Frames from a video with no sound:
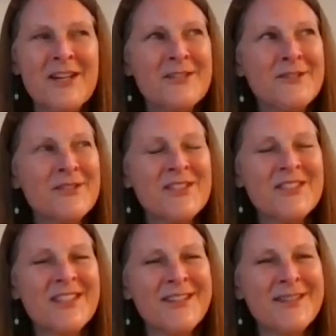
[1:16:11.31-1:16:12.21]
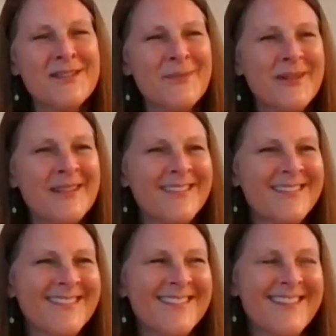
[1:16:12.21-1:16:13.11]
I don't usually share this, but
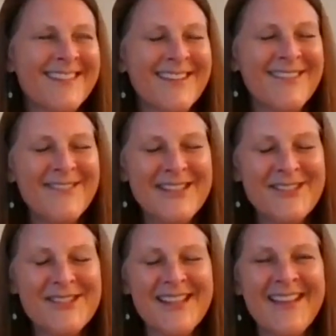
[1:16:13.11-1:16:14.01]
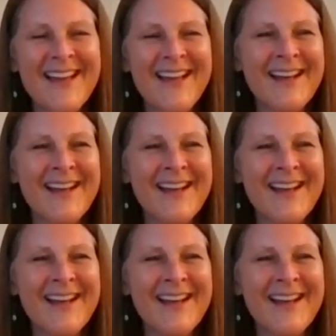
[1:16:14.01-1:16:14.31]
I love that you said that.